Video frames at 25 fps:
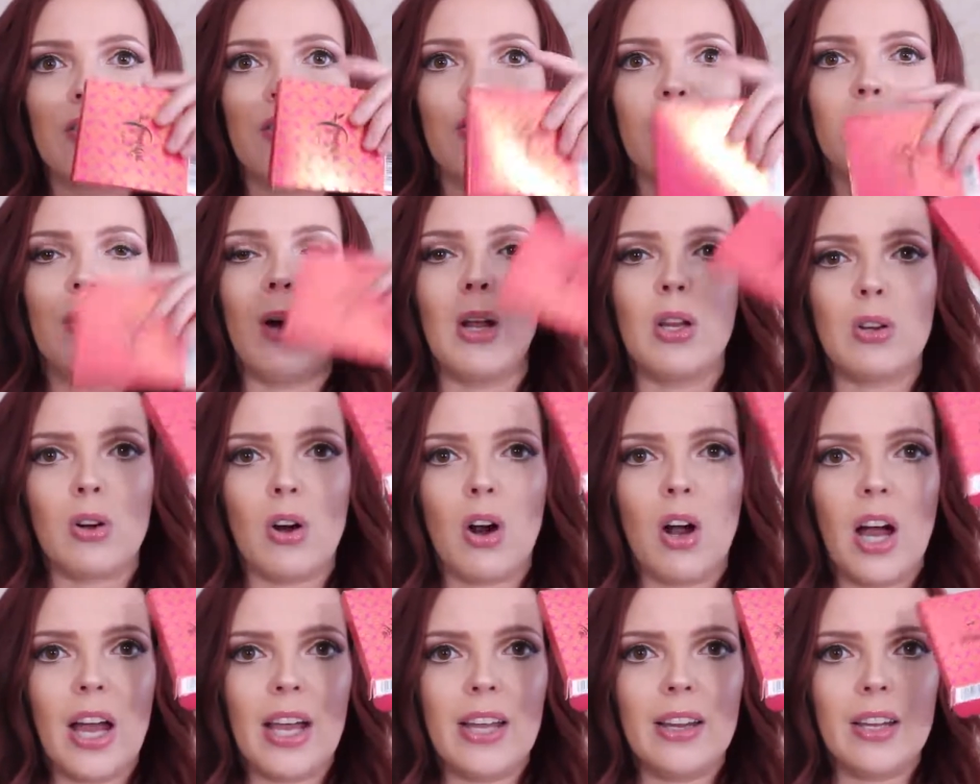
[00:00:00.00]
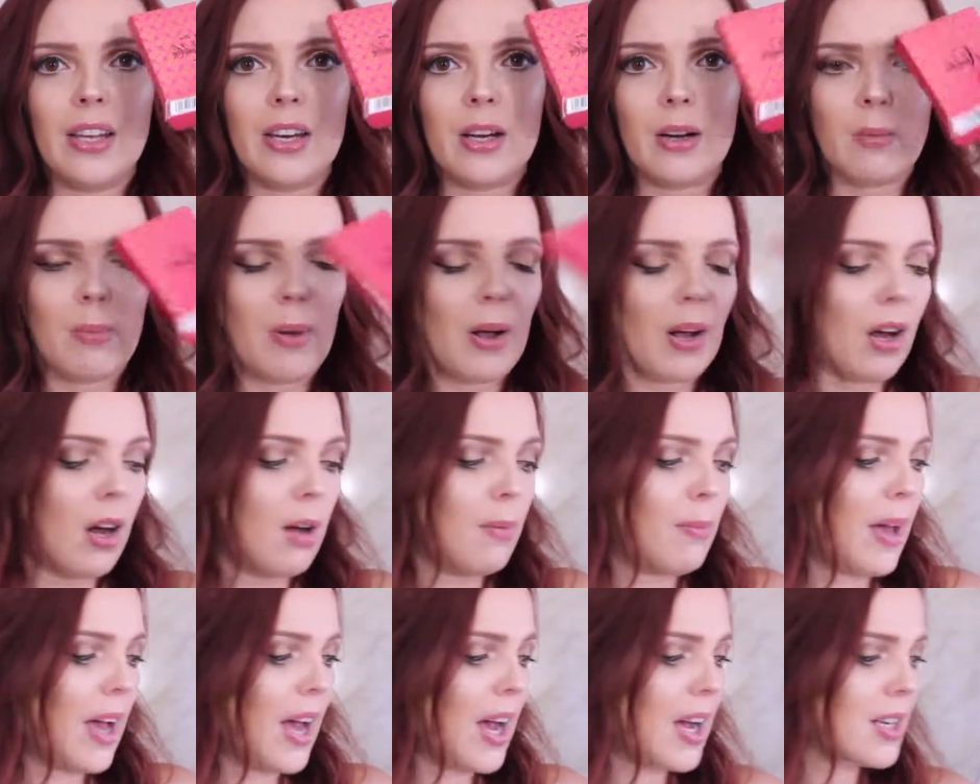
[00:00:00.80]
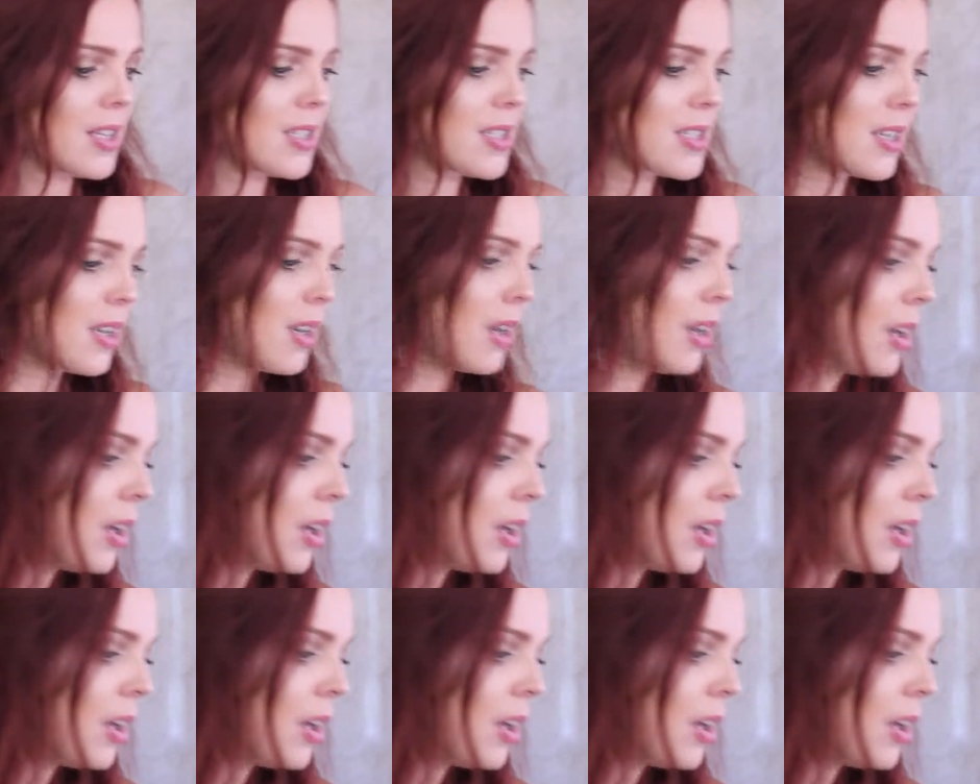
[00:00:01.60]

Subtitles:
the smaller highlighter compacts.